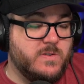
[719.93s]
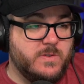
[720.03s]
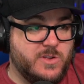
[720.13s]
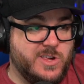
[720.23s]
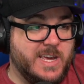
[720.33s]

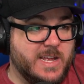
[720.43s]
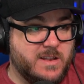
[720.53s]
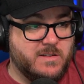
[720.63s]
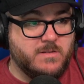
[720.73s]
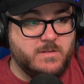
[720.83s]
chat,
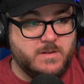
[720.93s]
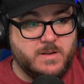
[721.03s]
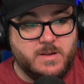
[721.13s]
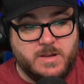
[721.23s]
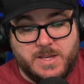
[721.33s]

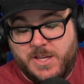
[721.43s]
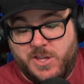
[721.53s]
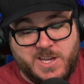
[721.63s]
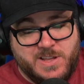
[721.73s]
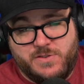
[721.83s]

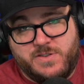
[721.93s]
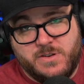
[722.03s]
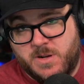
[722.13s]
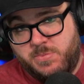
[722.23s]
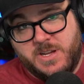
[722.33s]
you guys are still
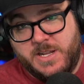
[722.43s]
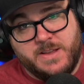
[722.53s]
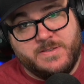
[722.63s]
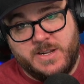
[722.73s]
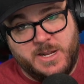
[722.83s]
going to play
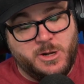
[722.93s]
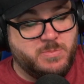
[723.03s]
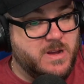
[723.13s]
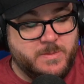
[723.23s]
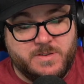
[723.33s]
Destiny, and you're
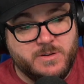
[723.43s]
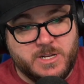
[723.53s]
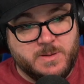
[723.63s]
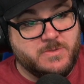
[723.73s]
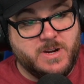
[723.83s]
probably still going
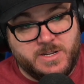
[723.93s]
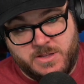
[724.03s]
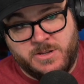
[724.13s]
to upgrade to the